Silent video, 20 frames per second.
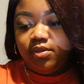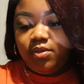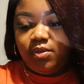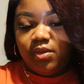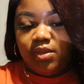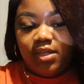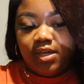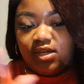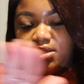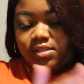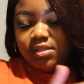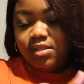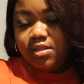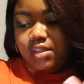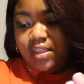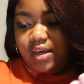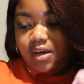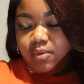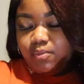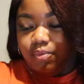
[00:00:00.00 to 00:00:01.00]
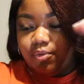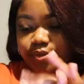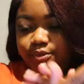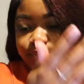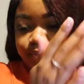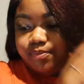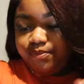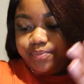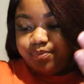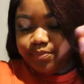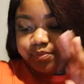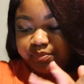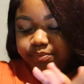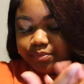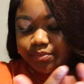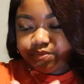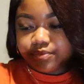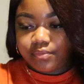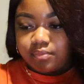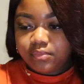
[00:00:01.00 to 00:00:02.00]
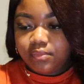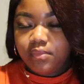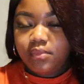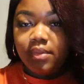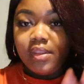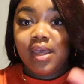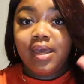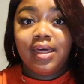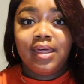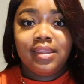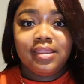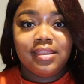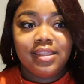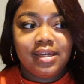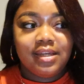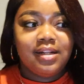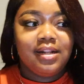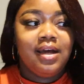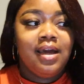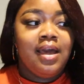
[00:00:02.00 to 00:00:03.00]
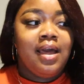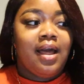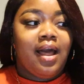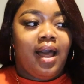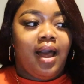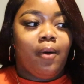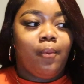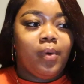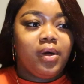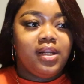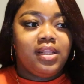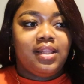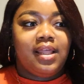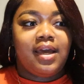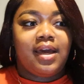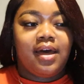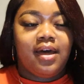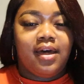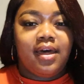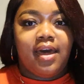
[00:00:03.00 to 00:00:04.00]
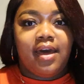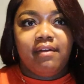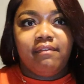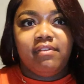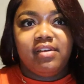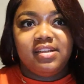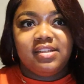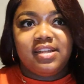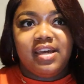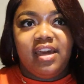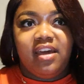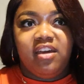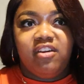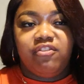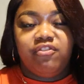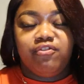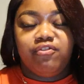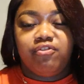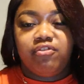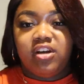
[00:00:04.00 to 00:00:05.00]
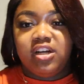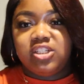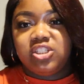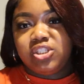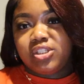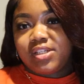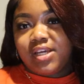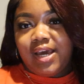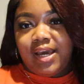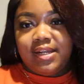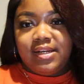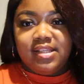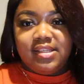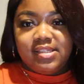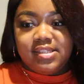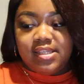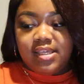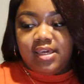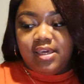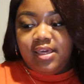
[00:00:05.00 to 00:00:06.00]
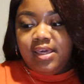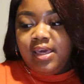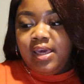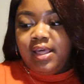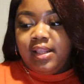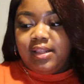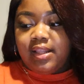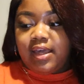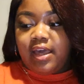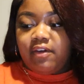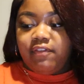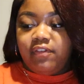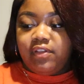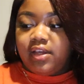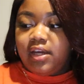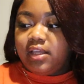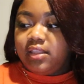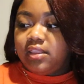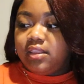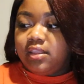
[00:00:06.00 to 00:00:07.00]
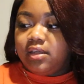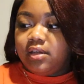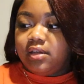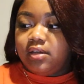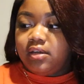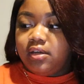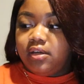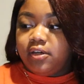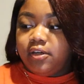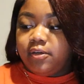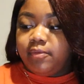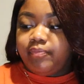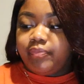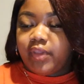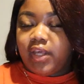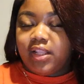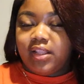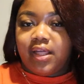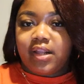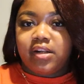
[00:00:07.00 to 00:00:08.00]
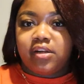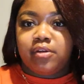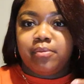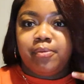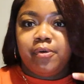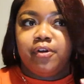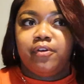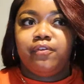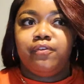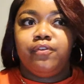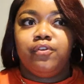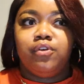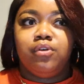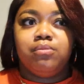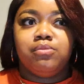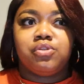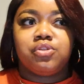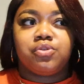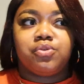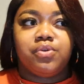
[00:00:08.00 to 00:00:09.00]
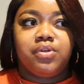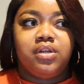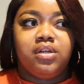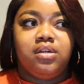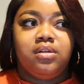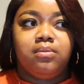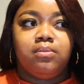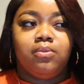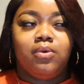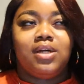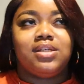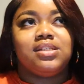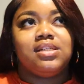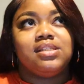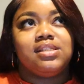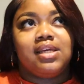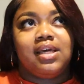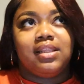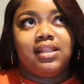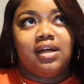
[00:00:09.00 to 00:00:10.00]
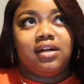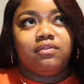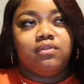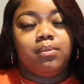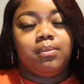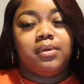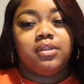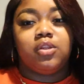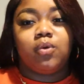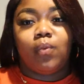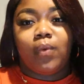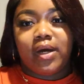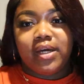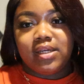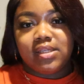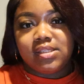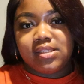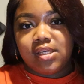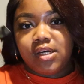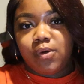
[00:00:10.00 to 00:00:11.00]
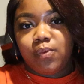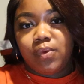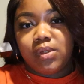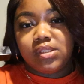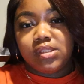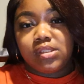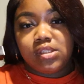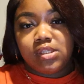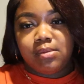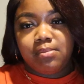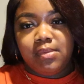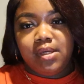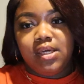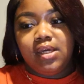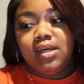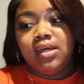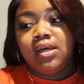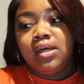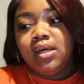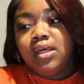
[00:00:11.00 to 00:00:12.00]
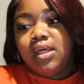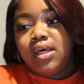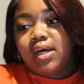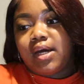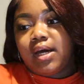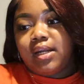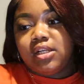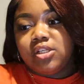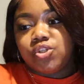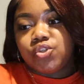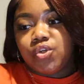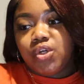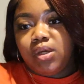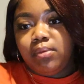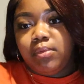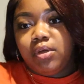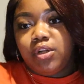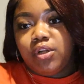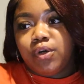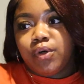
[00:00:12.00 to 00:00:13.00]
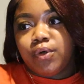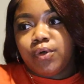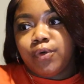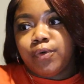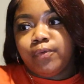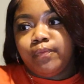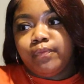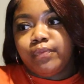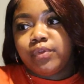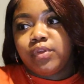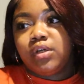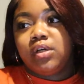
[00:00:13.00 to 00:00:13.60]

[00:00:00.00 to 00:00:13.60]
So that's that one. And then I wanted like a everyday fresh kind of scent. Like I feel like the um a lot of the perfumes scream, well I shouldn't say a lot of them, but the Y S L ones to me kind of scream, you know,